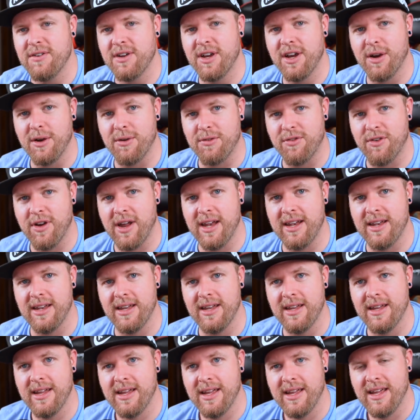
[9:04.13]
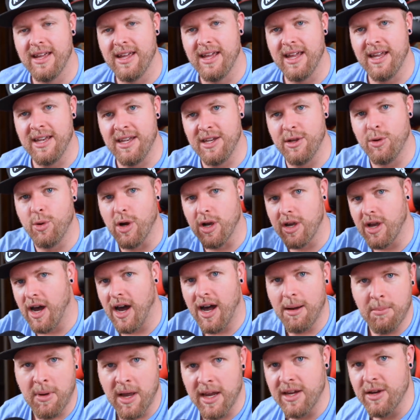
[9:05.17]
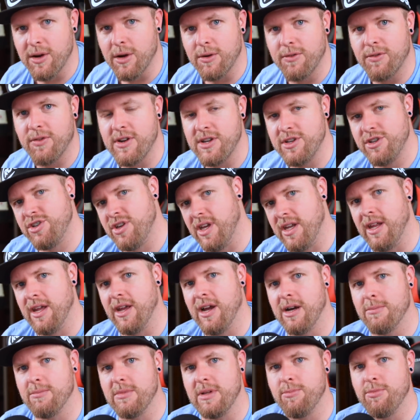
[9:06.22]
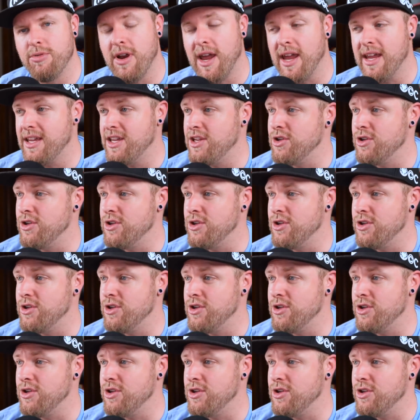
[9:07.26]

a girlfriend and do a caught my girlfriend cheating on me prank.